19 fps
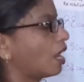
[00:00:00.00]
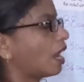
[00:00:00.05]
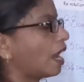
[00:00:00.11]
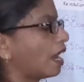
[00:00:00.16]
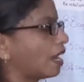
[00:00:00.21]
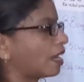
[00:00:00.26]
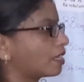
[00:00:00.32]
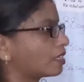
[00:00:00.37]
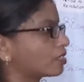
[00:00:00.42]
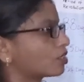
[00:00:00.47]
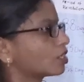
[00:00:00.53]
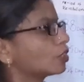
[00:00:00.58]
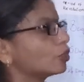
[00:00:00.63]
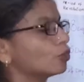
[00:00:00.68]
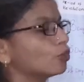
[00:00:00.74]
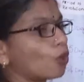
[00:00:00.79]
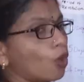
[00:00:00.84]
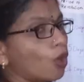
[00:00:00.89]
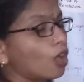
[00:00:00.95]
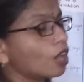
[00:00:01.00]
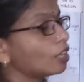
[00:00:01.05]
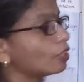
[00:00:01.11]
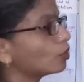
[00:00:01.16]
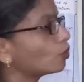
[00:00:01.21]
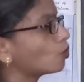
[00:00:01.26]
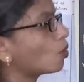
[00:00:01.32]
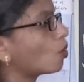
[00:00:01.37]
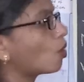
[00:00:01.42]
As you all
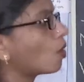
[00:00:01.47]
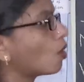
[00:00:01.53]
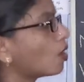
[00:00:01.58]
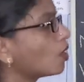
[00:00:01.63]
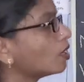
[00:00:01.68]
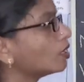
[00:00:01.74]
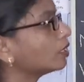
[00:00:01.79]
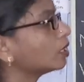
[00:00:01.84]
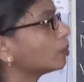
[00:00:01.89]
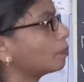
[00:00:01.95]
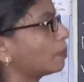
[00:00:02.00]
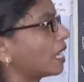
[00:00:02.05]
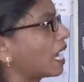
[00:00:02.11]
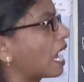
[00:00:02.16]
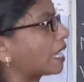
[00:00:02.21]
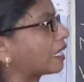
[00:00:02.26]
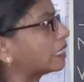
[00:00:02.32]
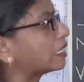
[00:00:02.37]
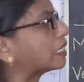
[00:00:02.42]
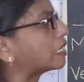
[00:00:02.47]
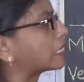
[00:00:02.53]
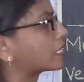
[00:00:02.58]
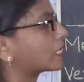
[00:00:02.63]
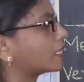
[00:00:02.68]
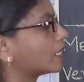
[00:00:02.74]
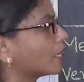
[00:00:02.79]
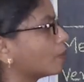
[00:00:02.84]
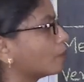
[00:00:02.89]
know, all the
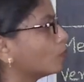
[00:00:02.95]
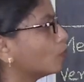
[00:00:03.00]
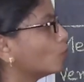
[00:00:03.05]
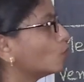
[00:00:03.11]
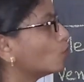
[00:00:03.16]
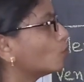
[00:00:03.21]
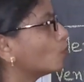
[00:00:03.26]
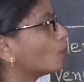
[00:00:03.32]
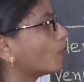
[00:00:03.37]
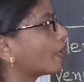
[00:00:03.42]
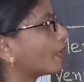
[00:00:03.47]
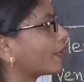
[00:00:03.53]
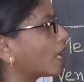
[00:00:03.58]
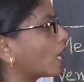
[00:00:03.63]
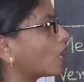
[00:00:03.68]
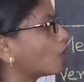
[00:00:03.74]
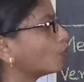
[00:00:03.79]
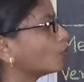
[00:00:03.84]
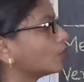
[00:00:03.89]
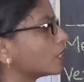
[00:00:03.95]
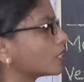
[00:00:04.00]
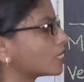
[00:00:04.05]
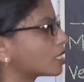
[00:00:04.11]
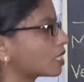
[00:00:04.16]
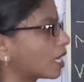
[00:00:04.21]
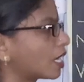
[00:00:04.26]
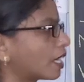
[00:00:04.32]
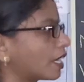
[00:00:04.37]
planets, they move around the
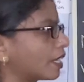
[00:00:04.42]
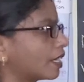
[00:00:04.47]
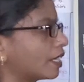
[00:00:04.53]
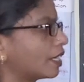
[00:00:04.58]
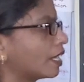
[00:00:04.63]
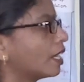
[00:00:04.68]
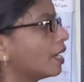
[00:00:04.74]
sun.